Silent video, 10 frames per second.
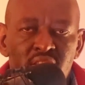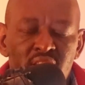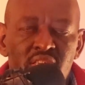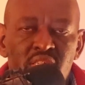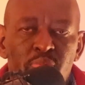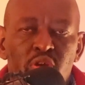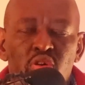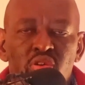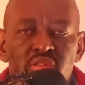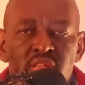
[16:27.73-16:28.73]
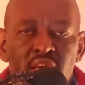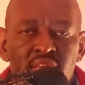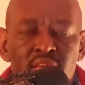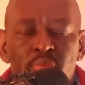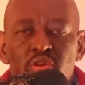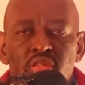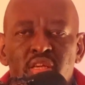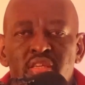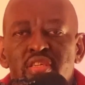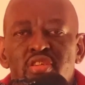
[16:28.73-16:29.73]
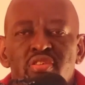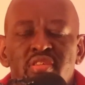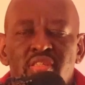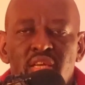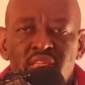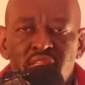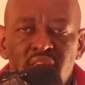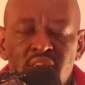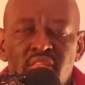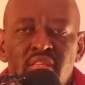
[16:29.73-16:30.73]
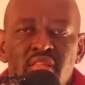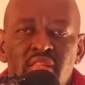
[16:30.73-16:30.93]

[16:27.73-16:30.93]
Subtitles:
This is because there are some monetization strategies